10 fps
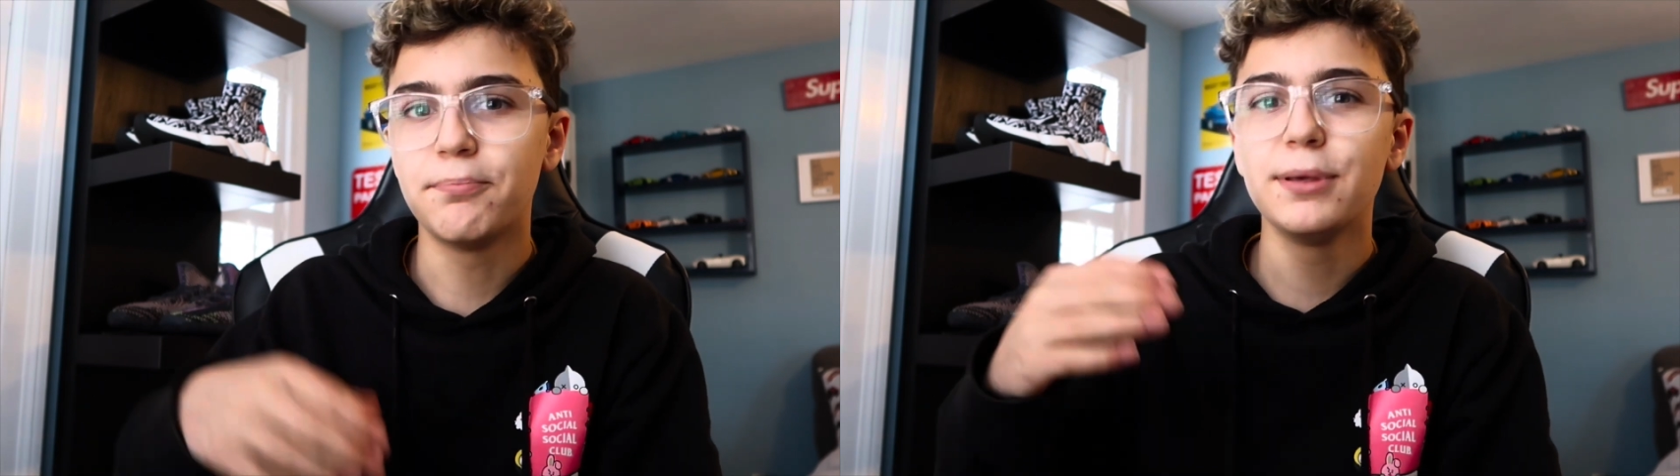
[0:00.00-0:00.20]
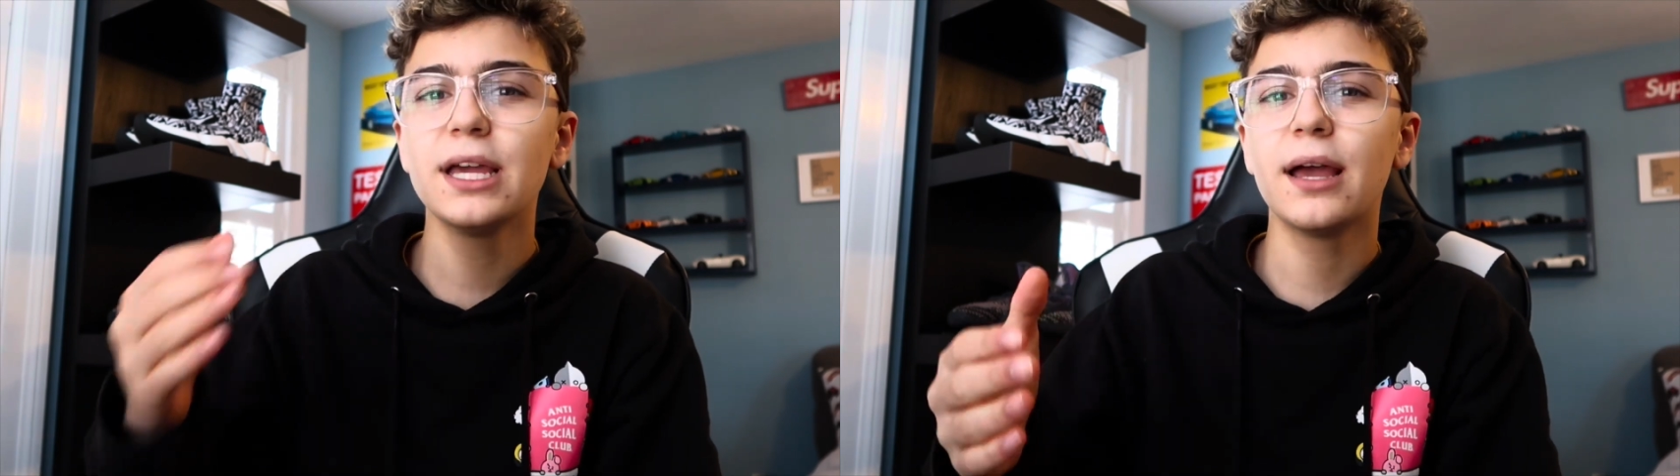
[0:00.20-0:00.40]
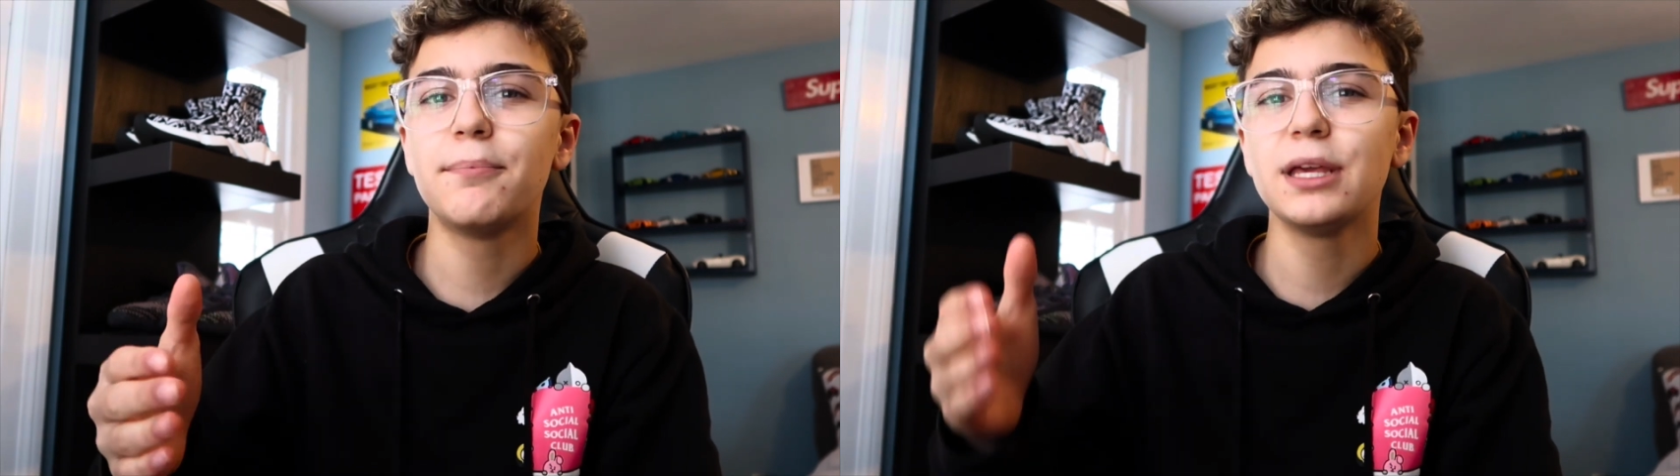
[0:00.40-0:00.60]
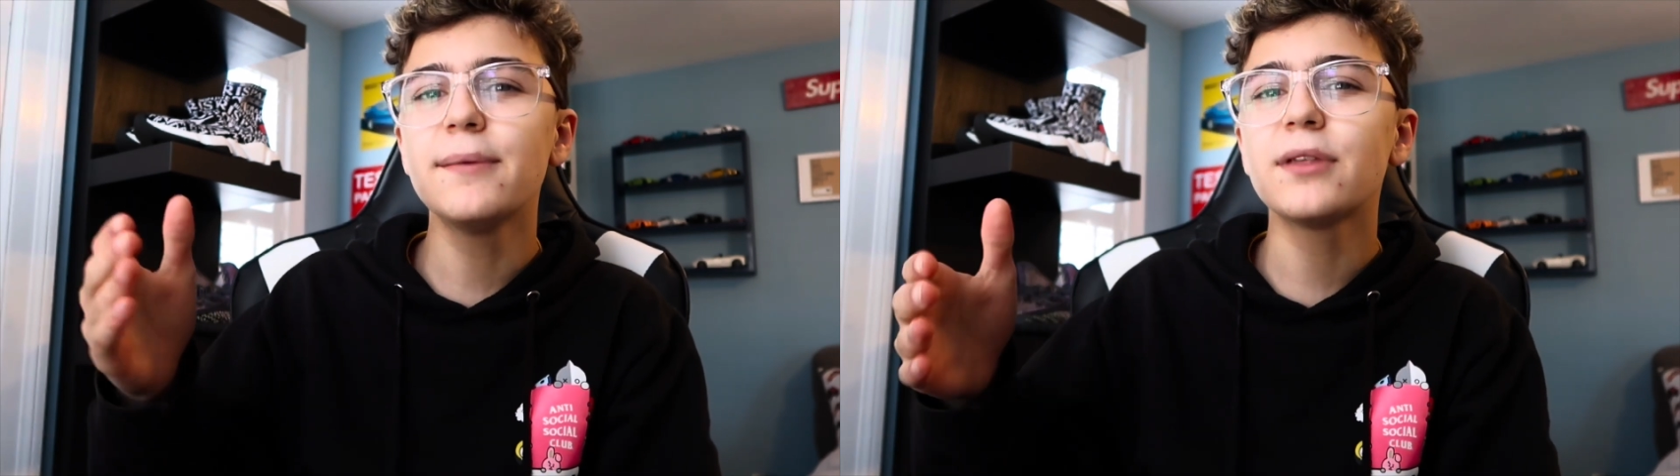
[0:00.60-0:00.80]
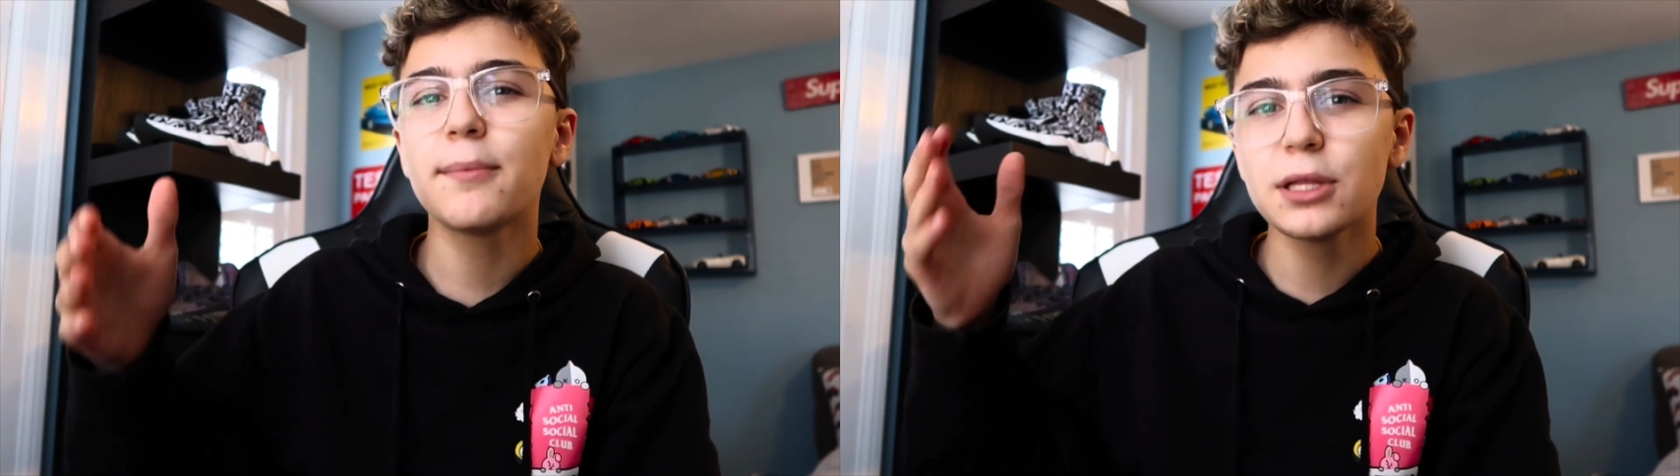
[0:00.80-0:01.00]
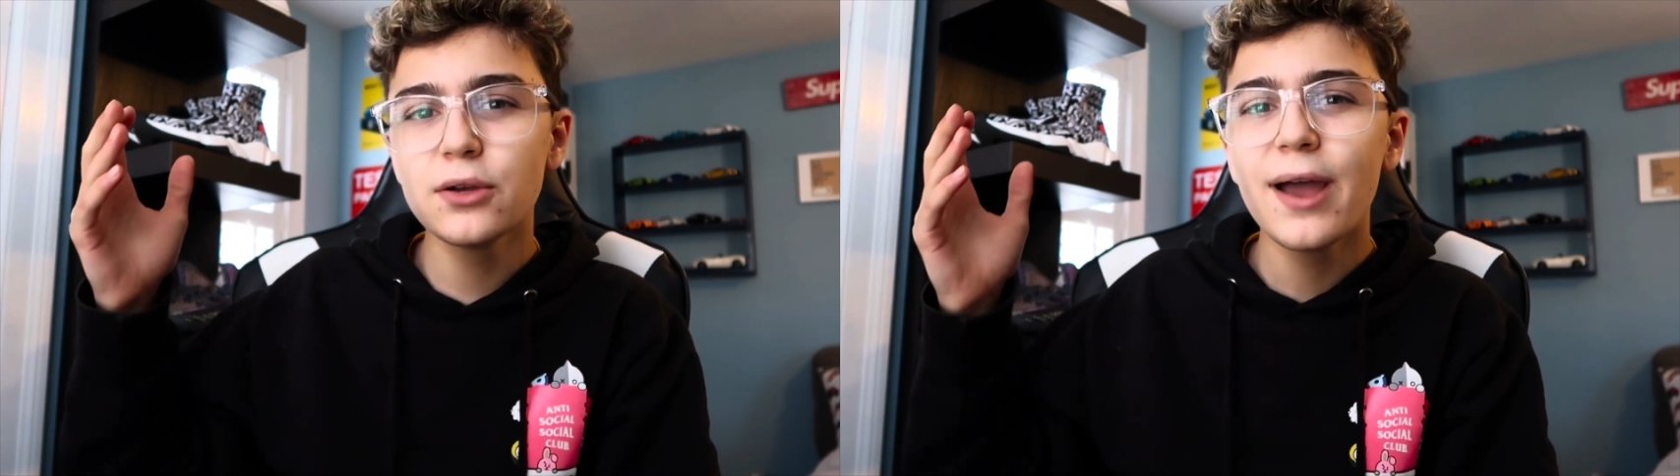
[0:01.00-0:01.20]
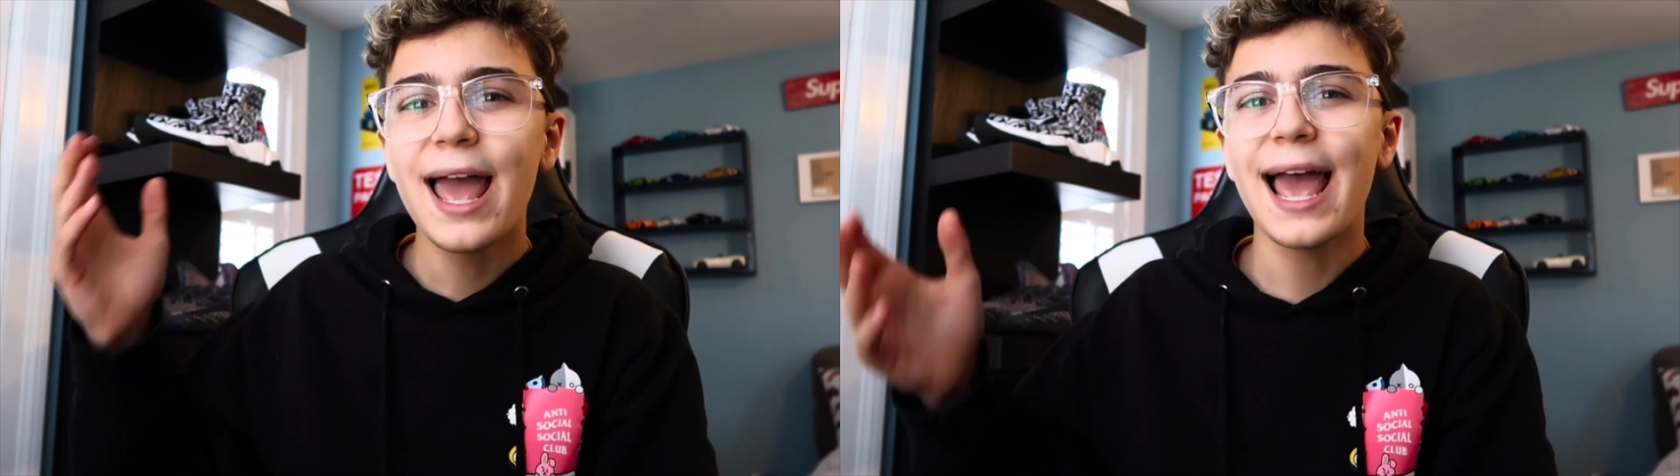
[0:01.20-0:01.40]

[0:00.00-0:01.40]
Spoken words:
BMW